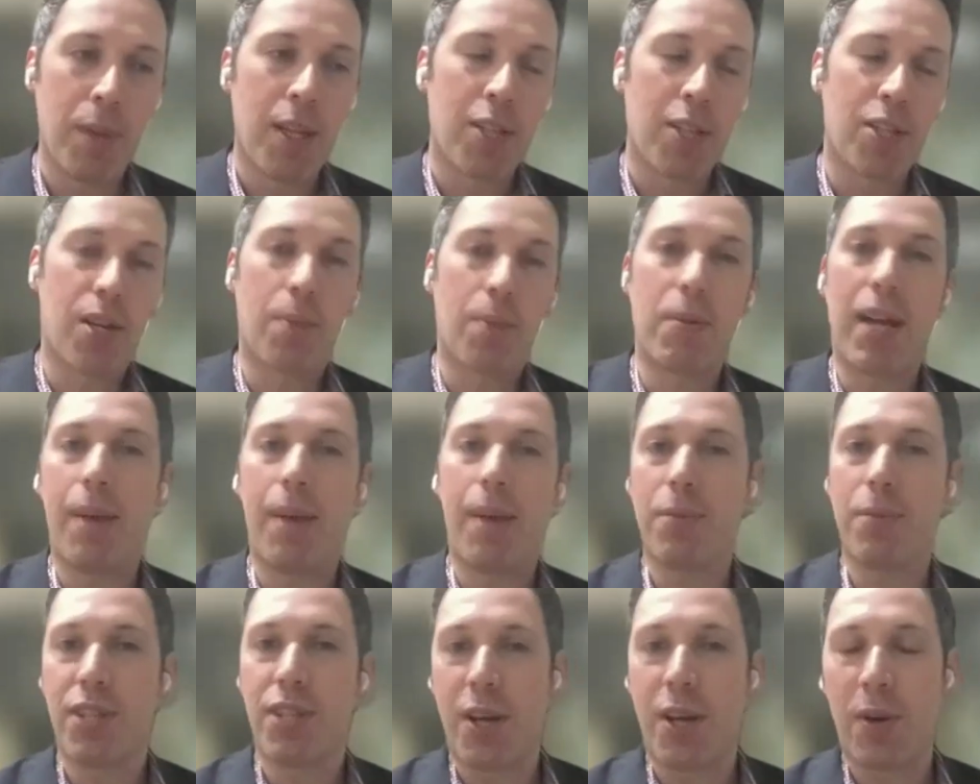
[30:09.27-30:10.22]

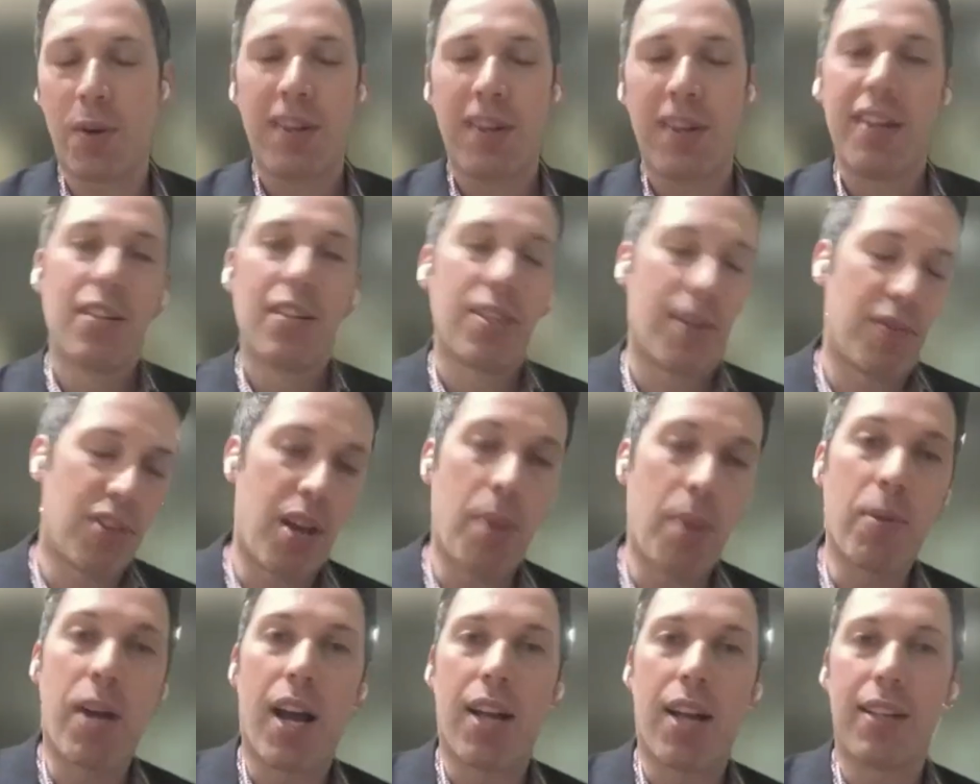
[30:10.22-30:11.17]
Sometimes you know
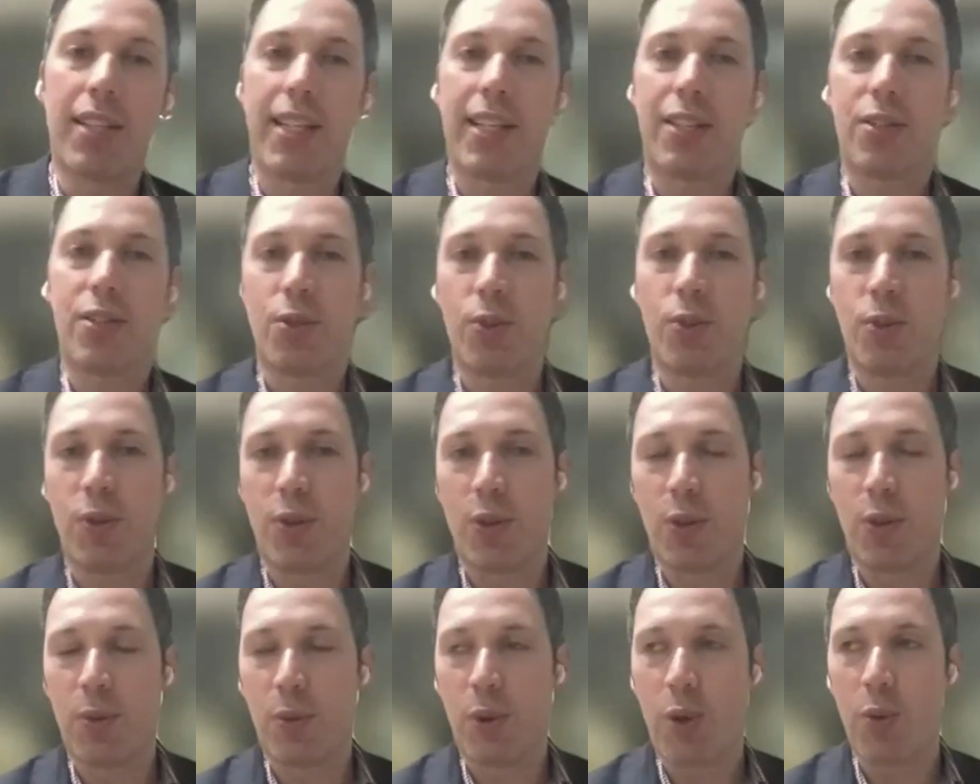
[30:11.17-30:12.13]
some colleagues who,
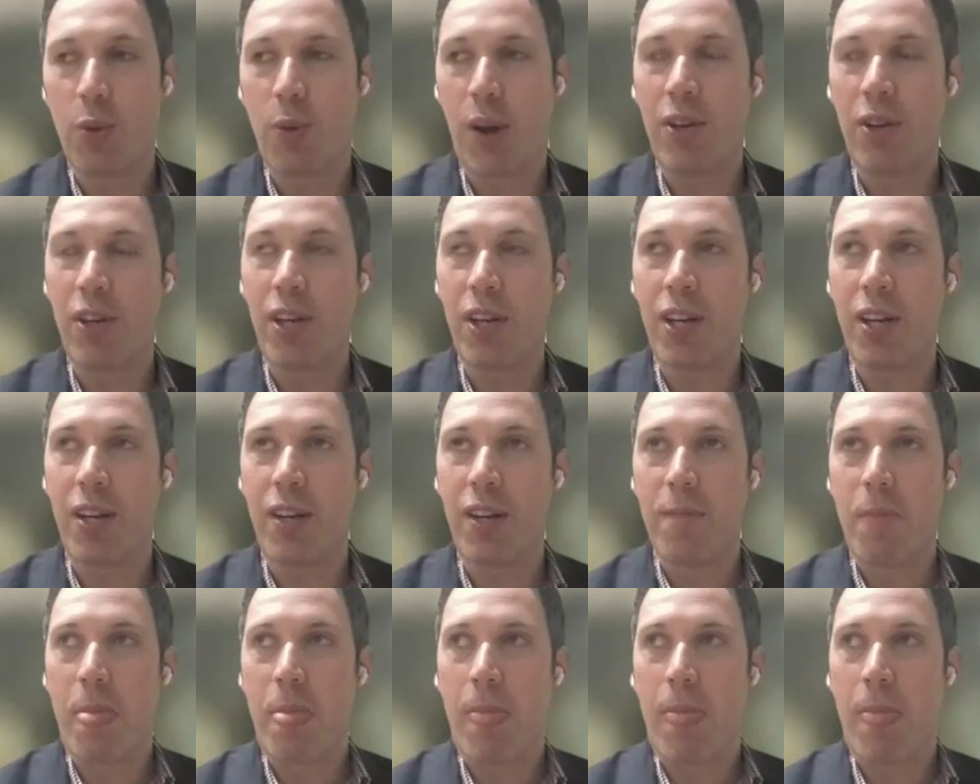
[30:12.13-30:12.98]
who, who wonder